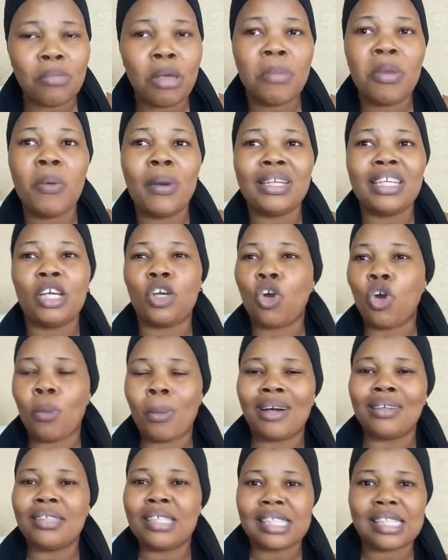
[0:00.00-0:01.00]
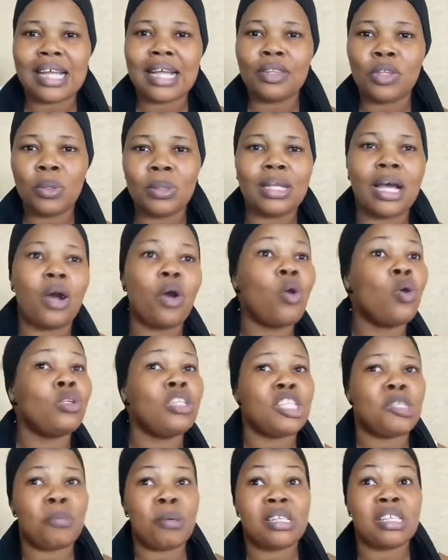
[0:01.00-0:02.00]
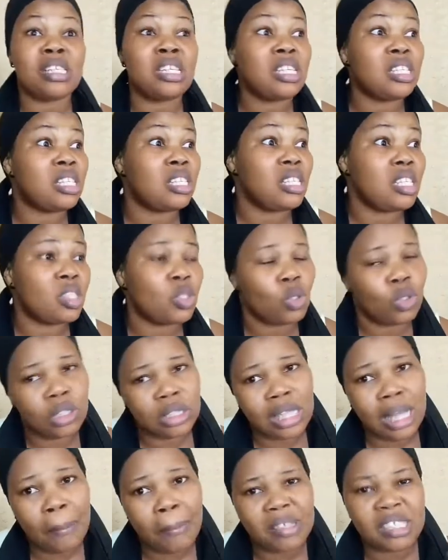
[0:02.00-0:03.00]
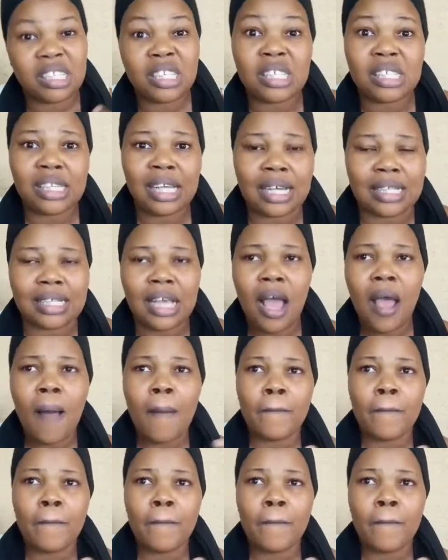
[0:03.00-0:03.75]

Maybe when they come out, they start knowing that, oh, this person is this or that person is that.